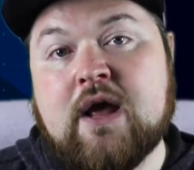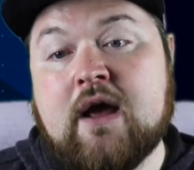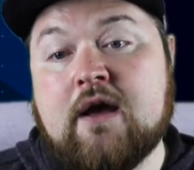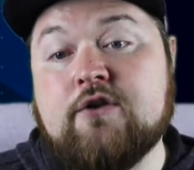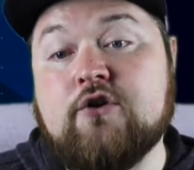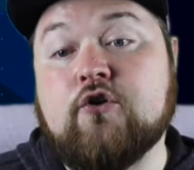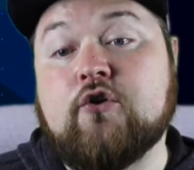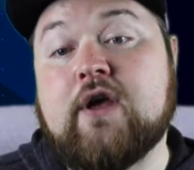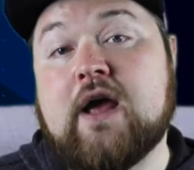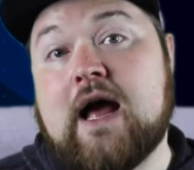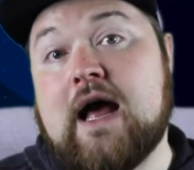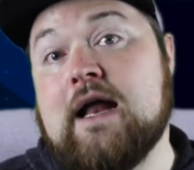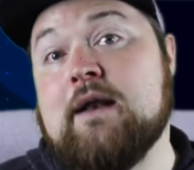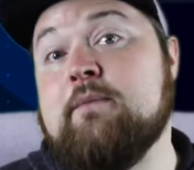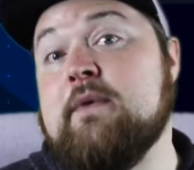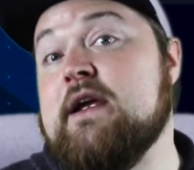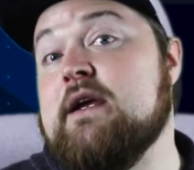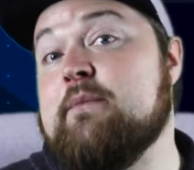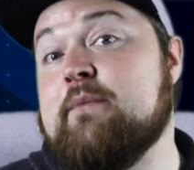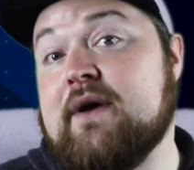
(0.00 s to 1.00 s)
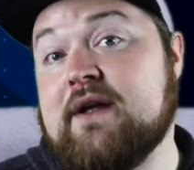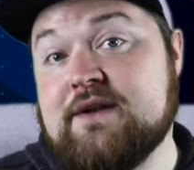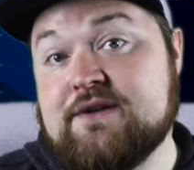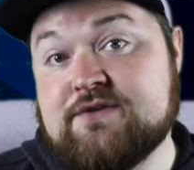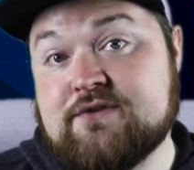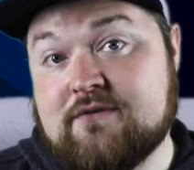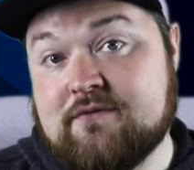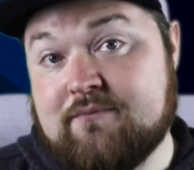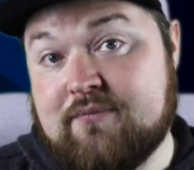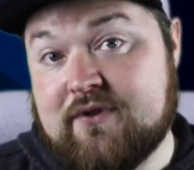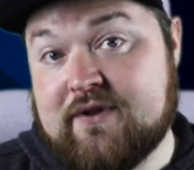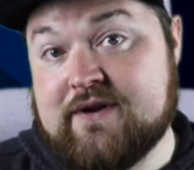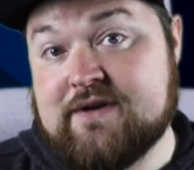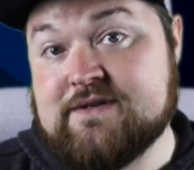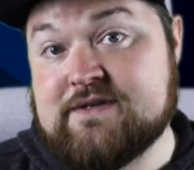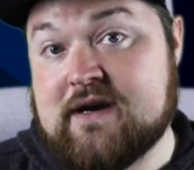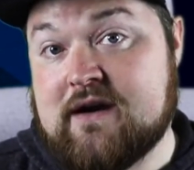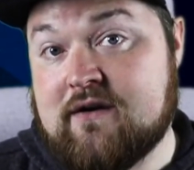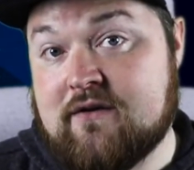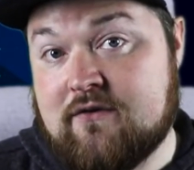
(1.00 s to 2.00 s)
You can make bids on players
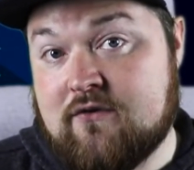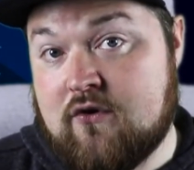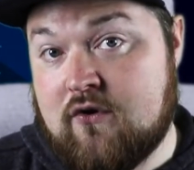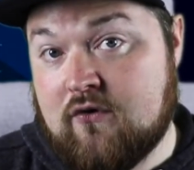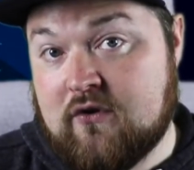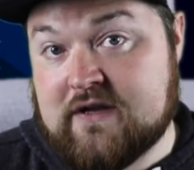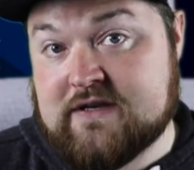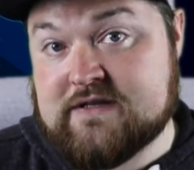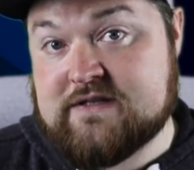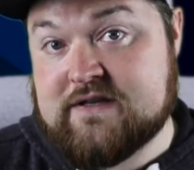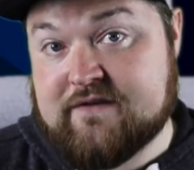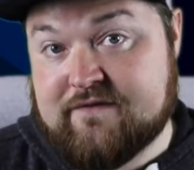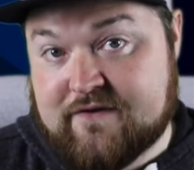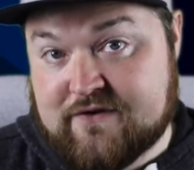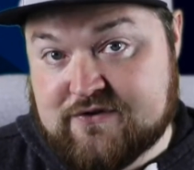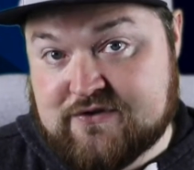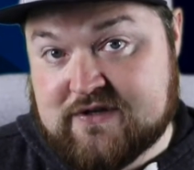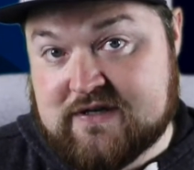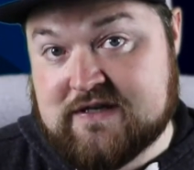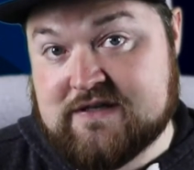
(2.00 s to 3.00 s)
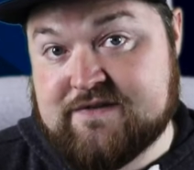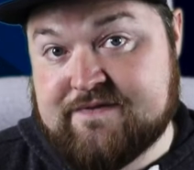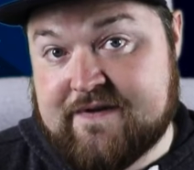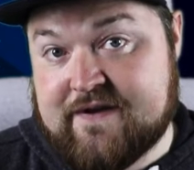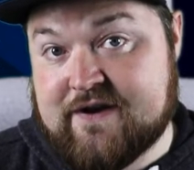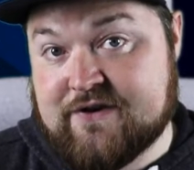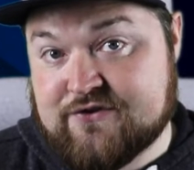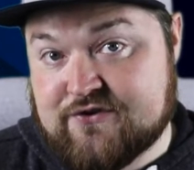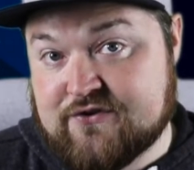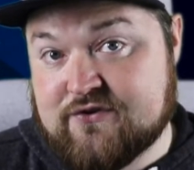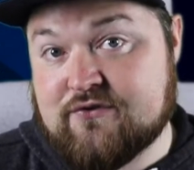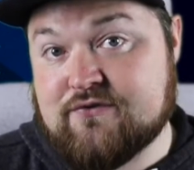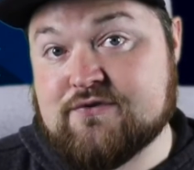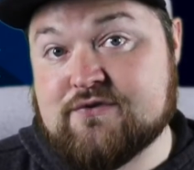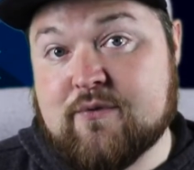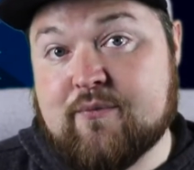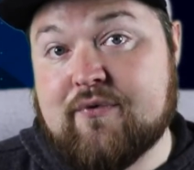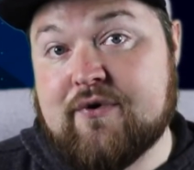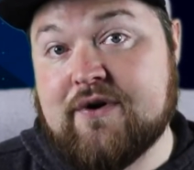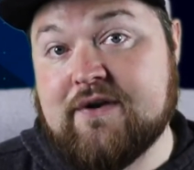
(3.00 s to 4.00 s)
that are not listed for transfer, I should also
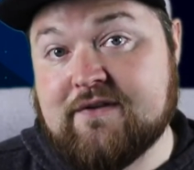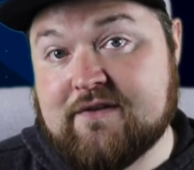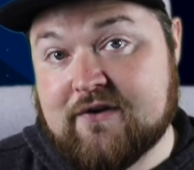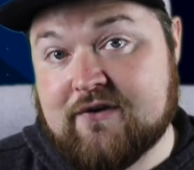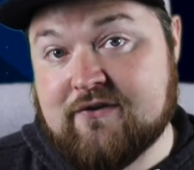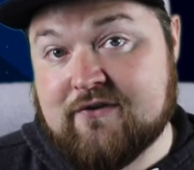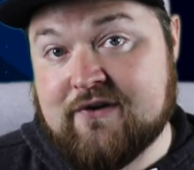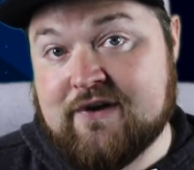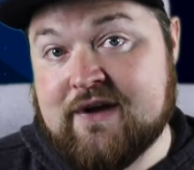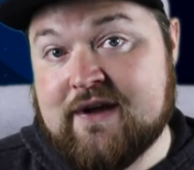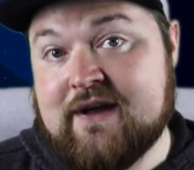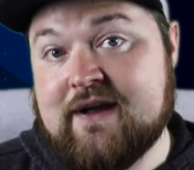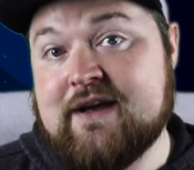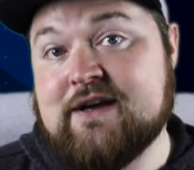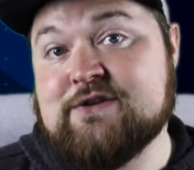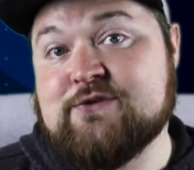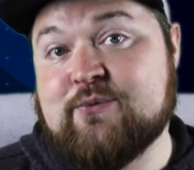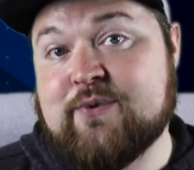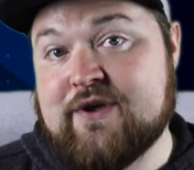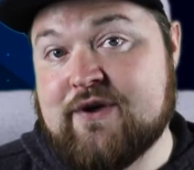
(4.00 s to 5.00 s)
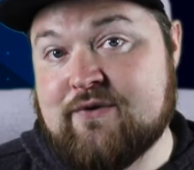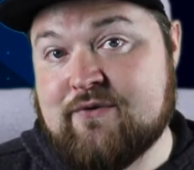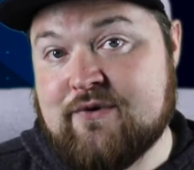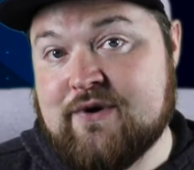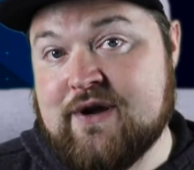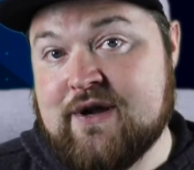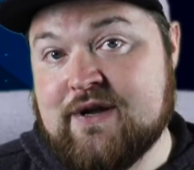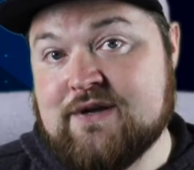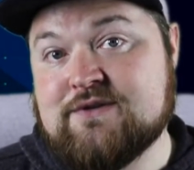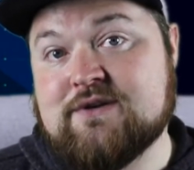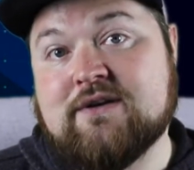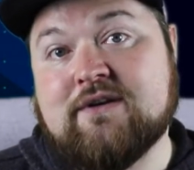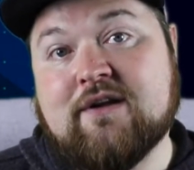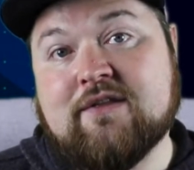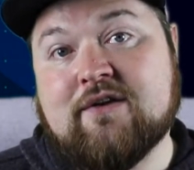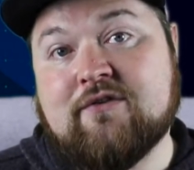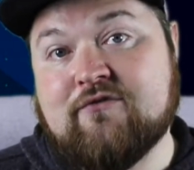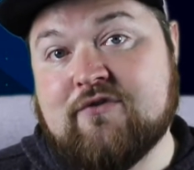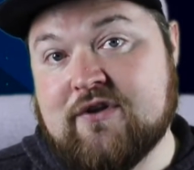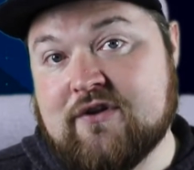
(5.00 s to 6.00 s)
point out as well. So
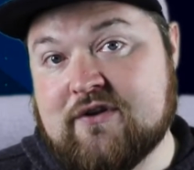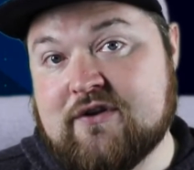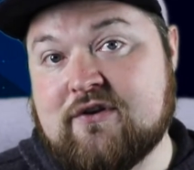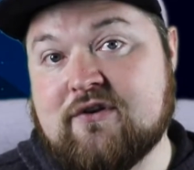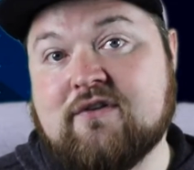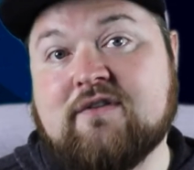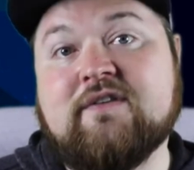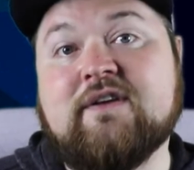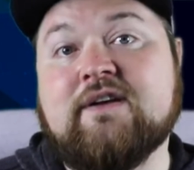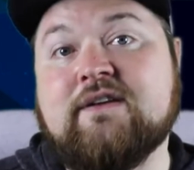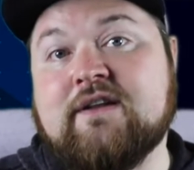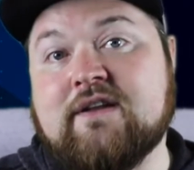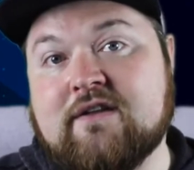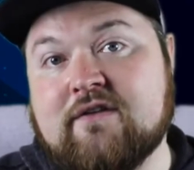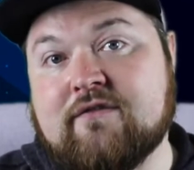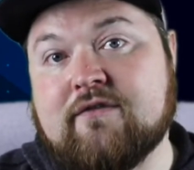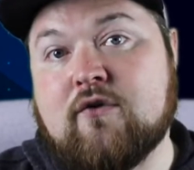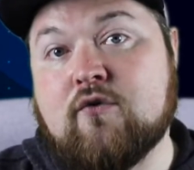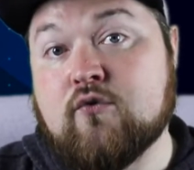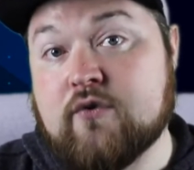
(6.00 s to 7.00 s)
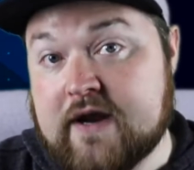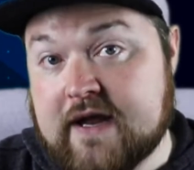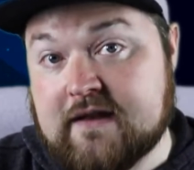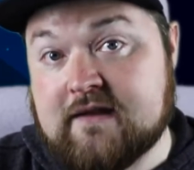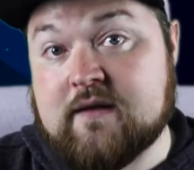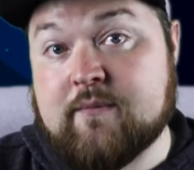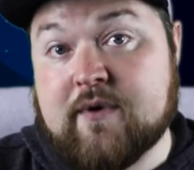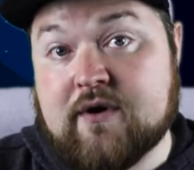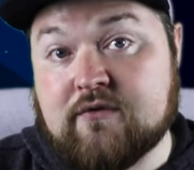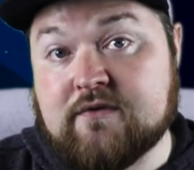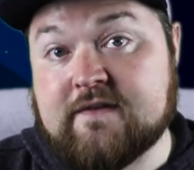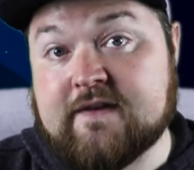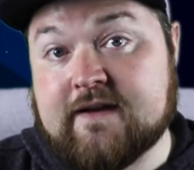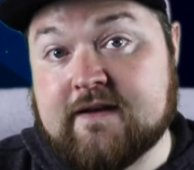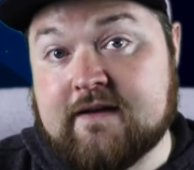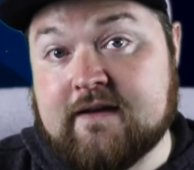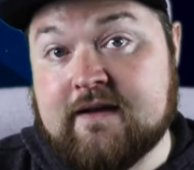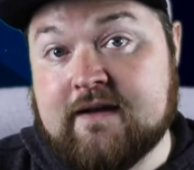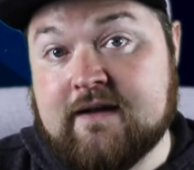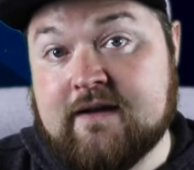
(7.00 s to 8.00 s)
another really good thing that they've already built in
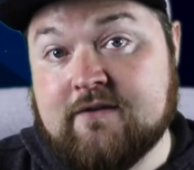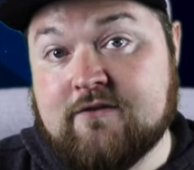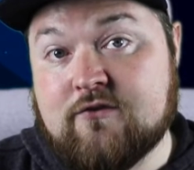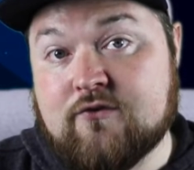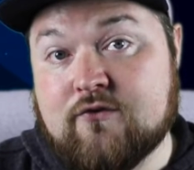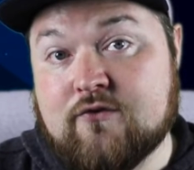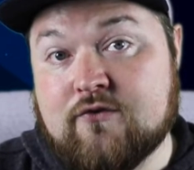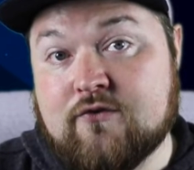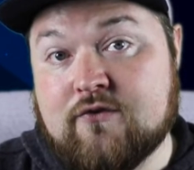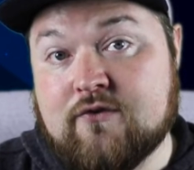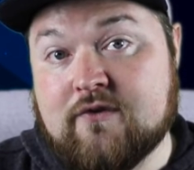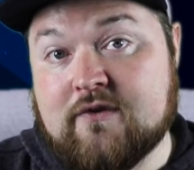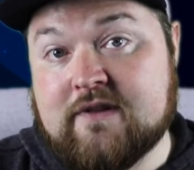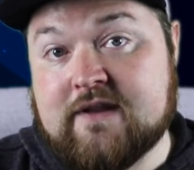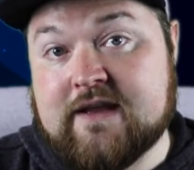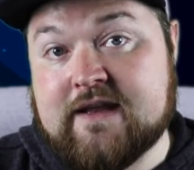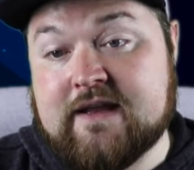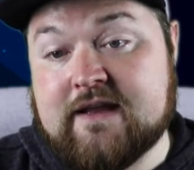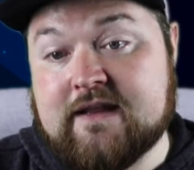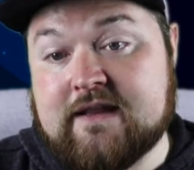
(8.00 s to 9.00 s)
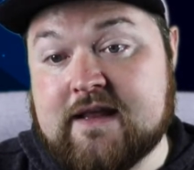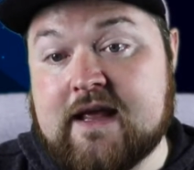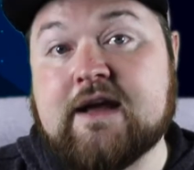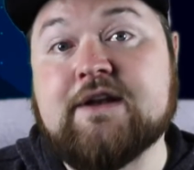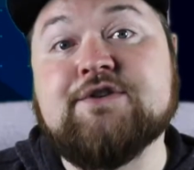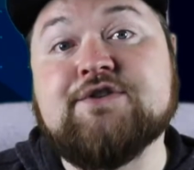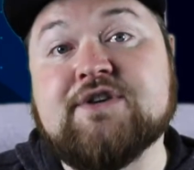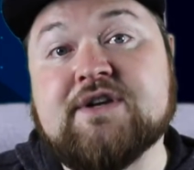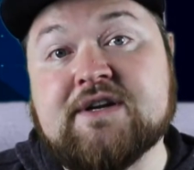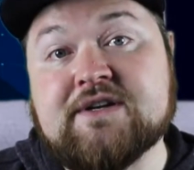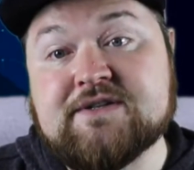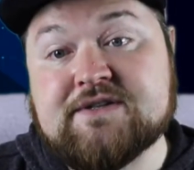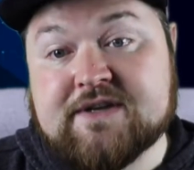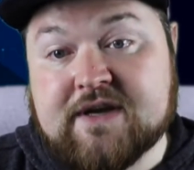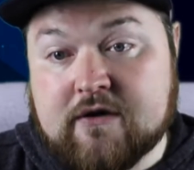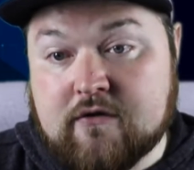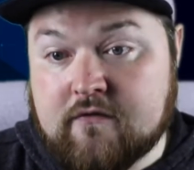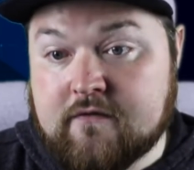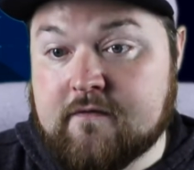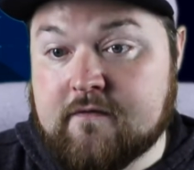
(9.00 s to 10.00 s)
to the engine itself.